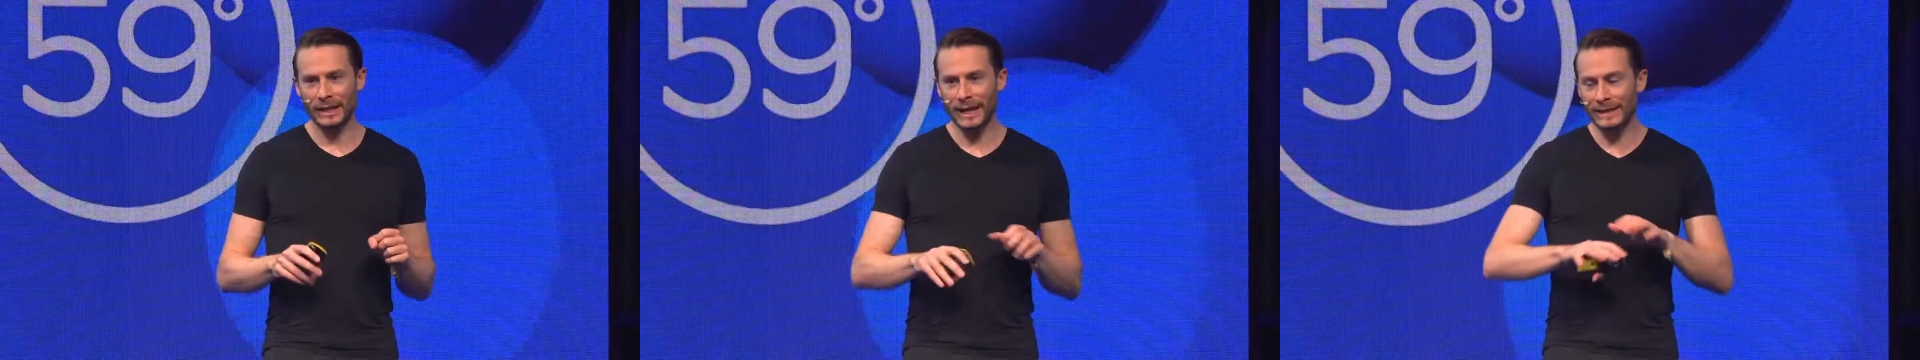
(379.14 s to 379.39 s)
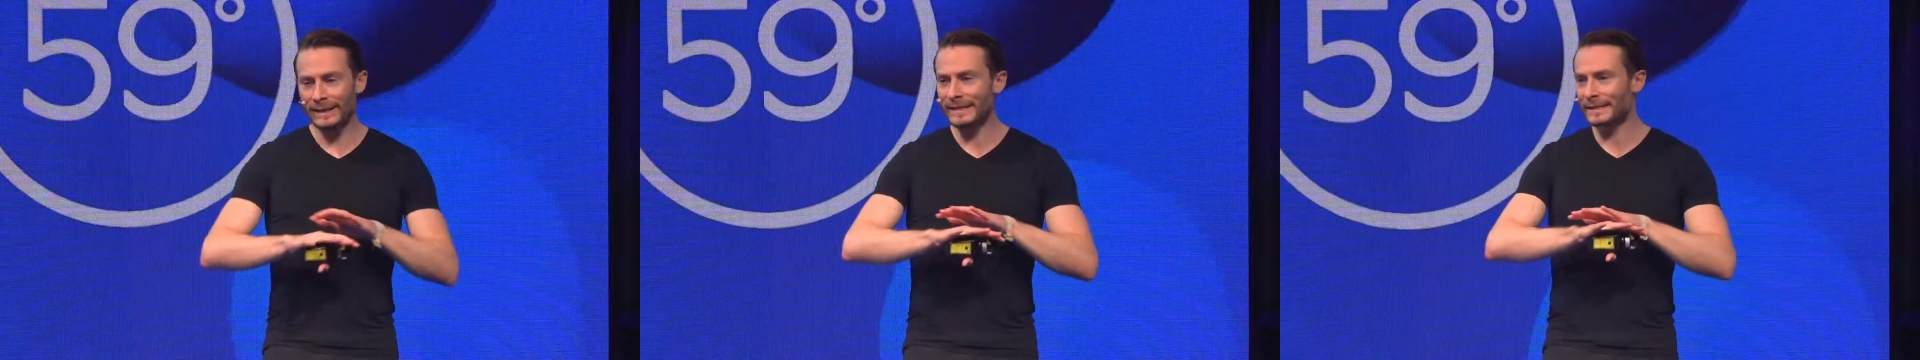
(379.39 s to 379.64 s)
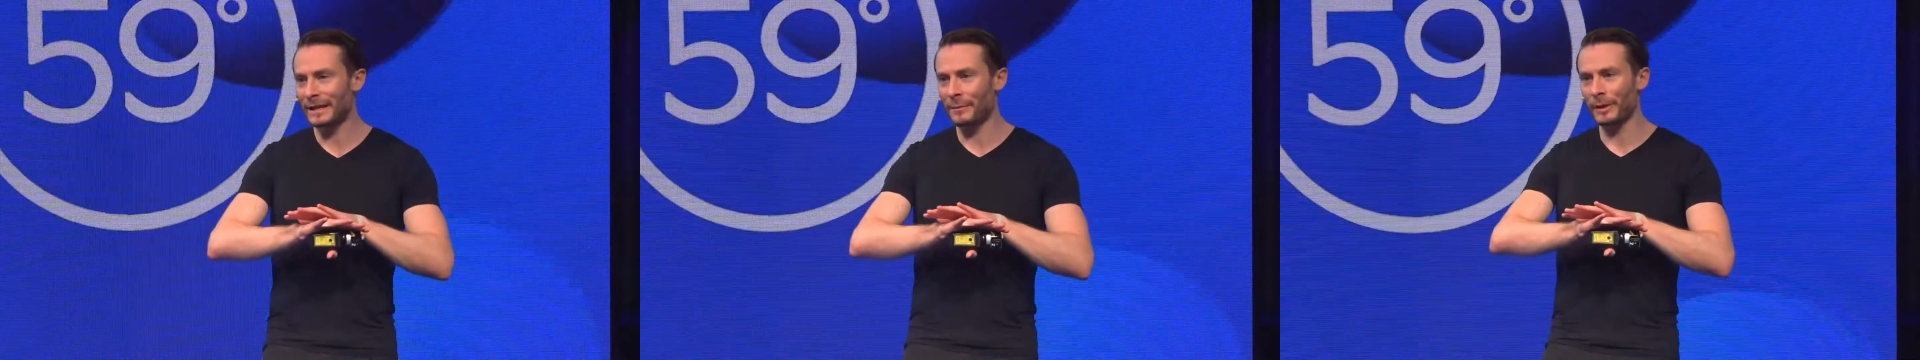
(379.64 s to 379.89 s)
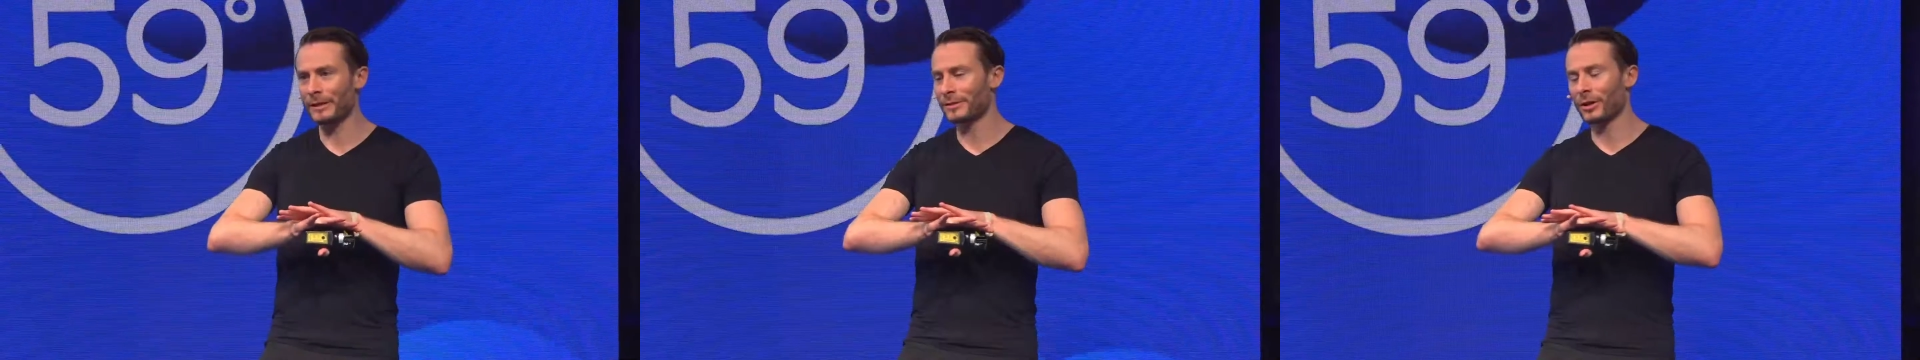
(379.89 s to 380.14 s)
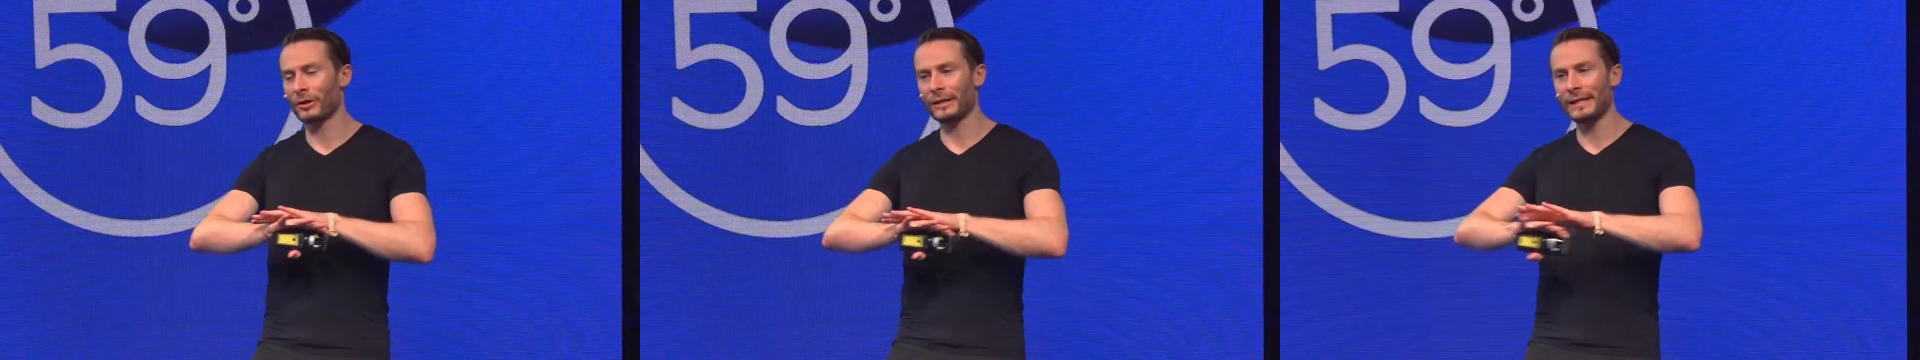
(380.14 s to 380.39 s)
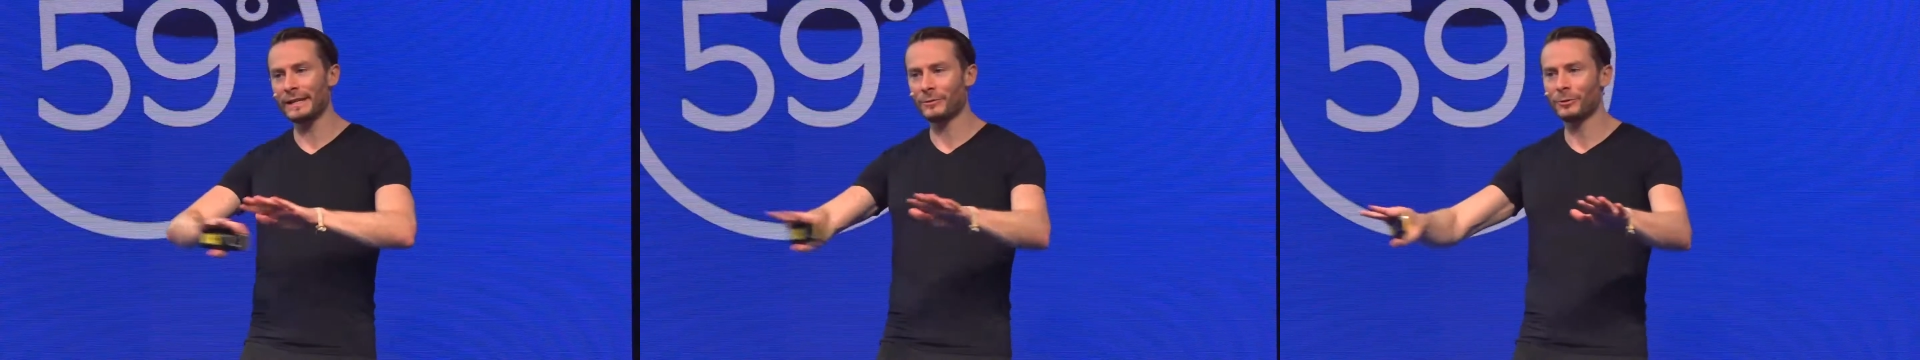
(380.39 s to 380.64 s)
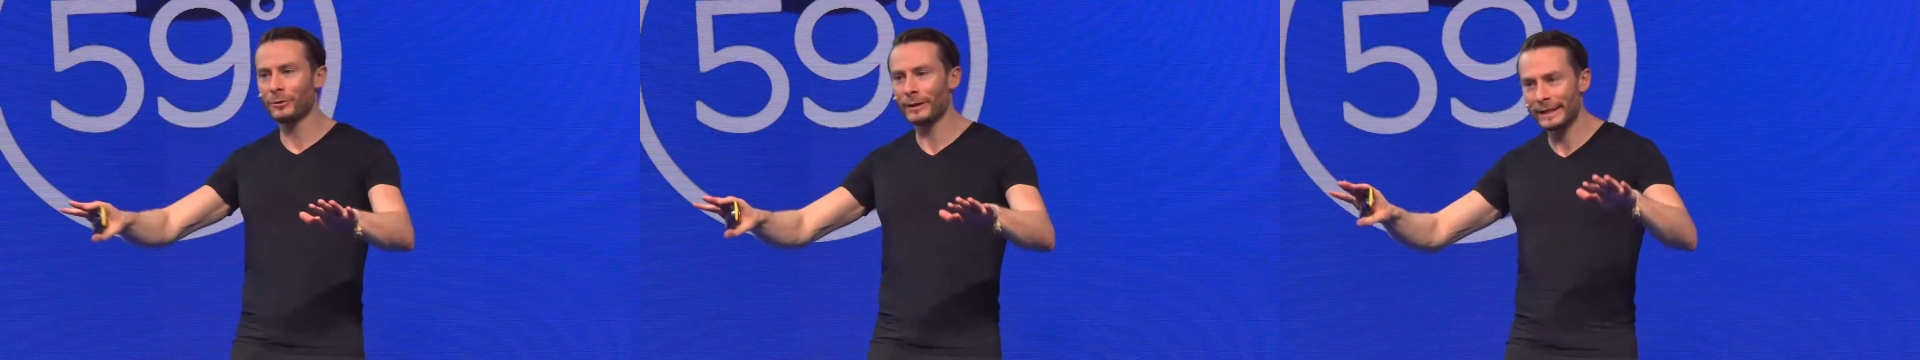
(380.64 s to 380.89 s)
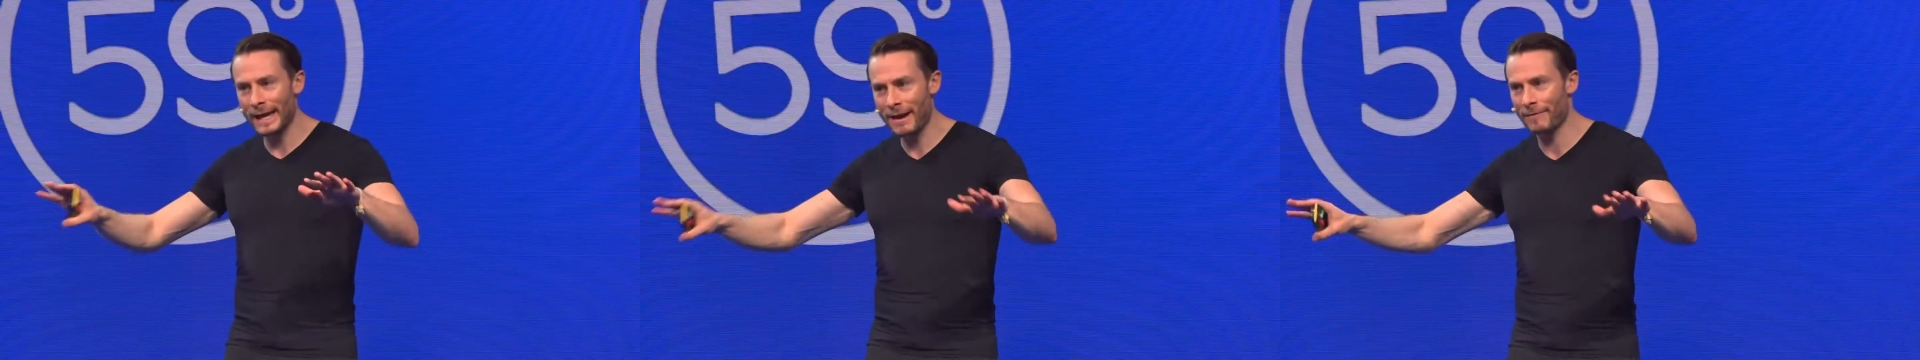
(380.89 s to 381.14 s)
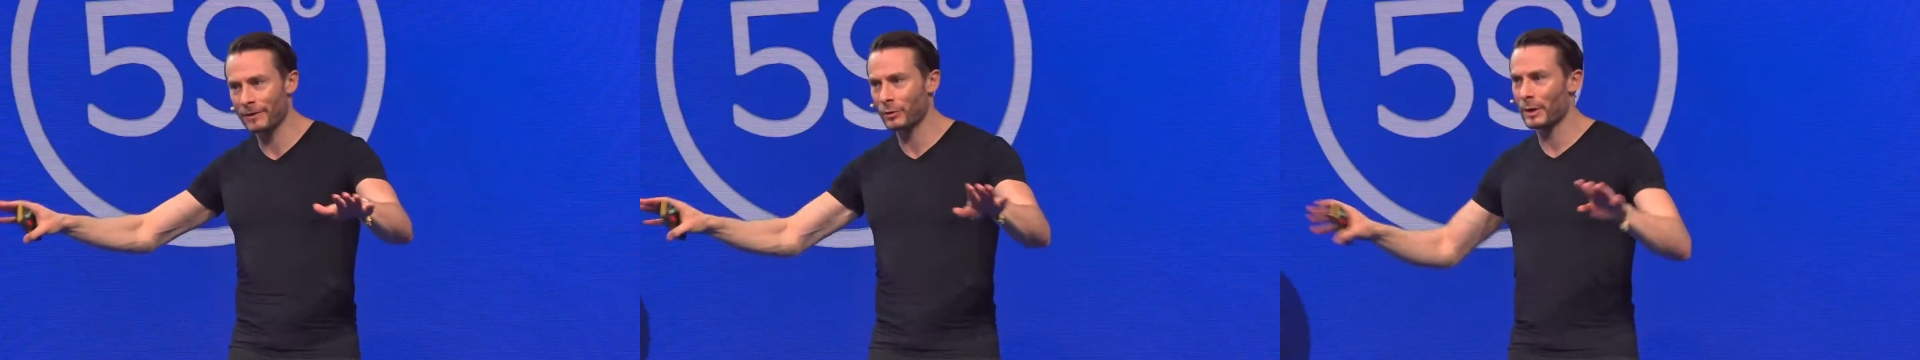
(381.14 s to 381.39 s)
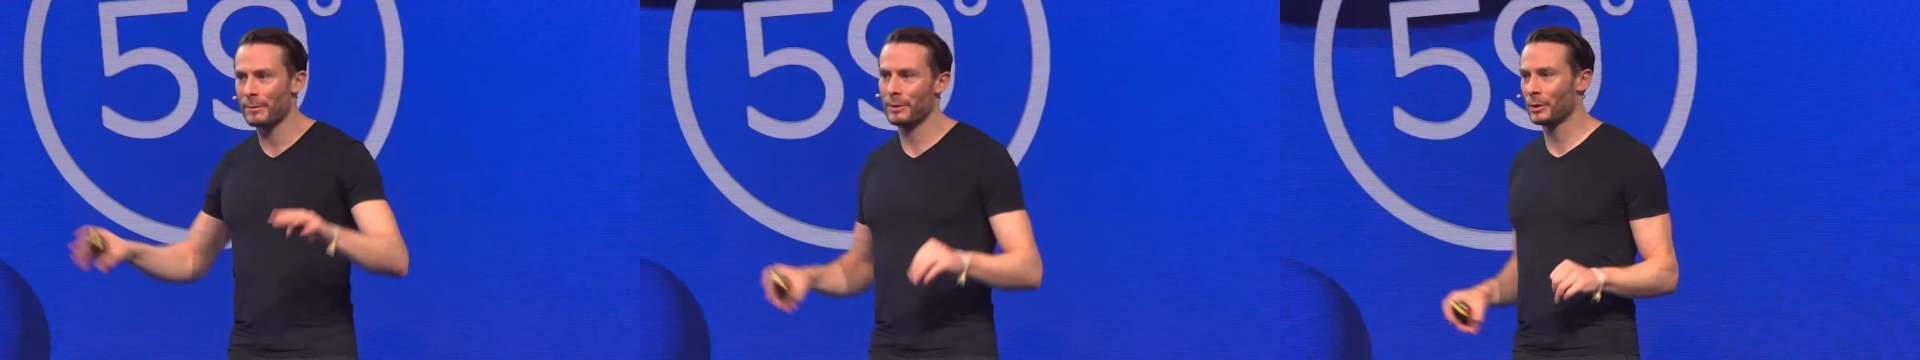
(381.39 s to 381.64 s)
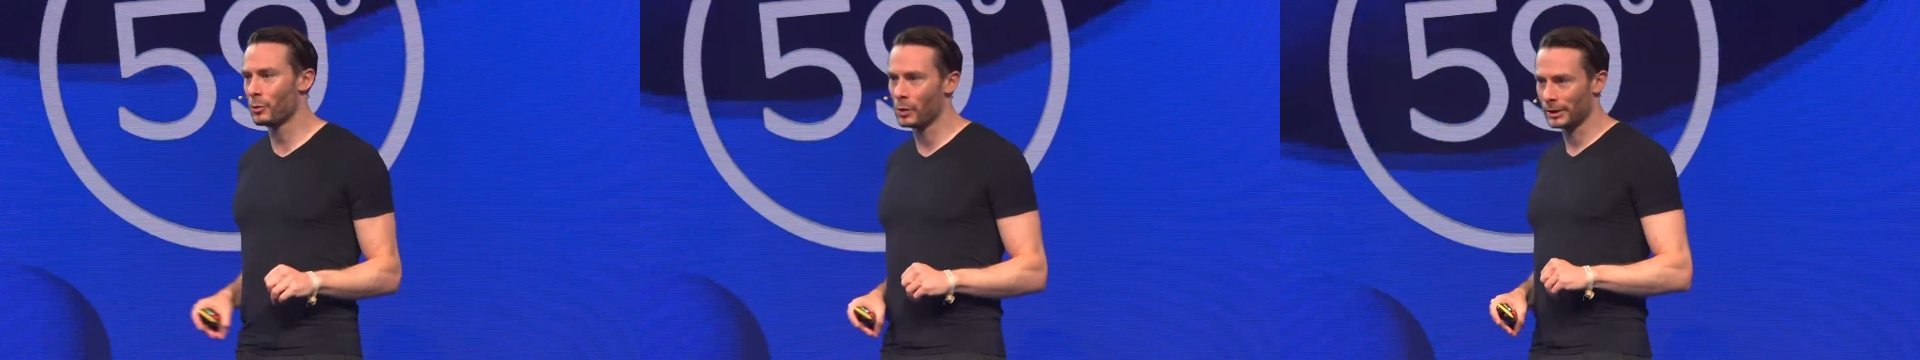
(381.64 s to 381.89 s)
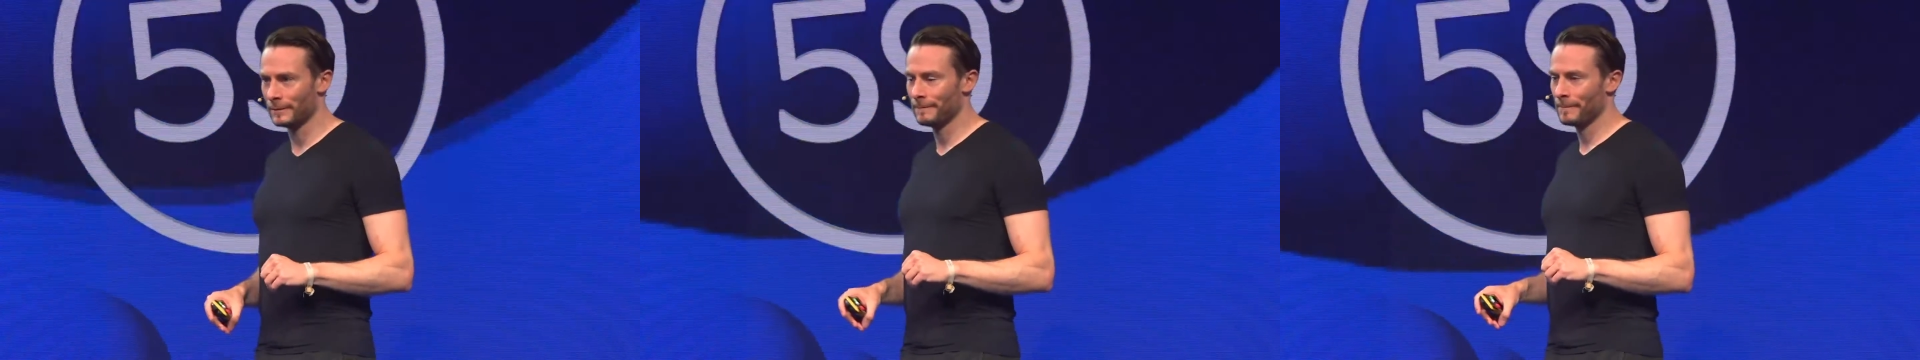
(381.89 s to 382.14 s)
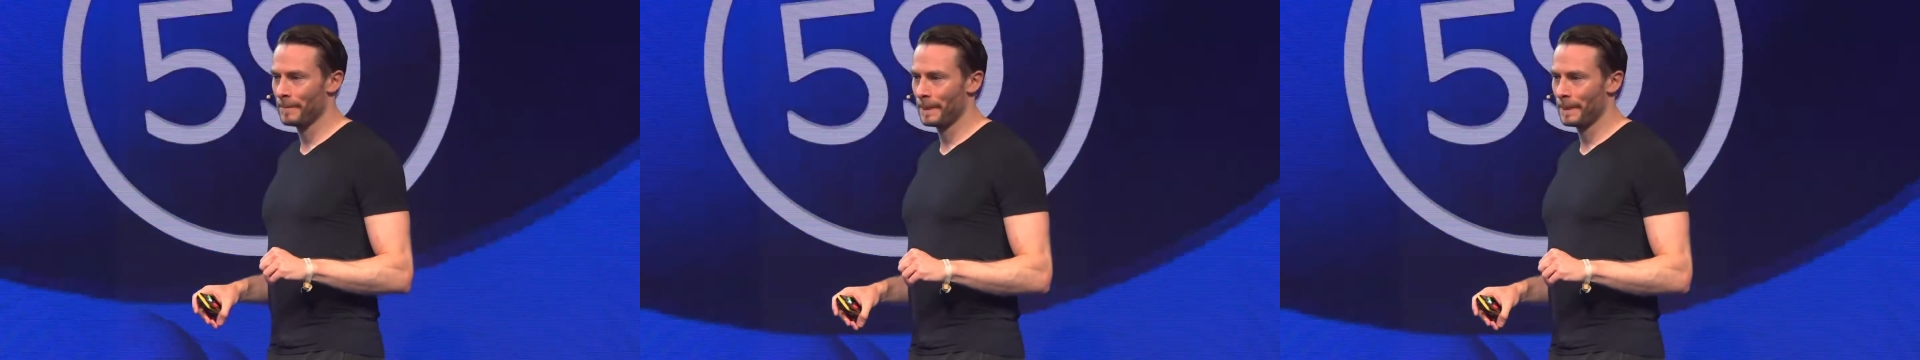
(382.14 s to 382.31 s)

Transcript: And these companies are equal in every way but one.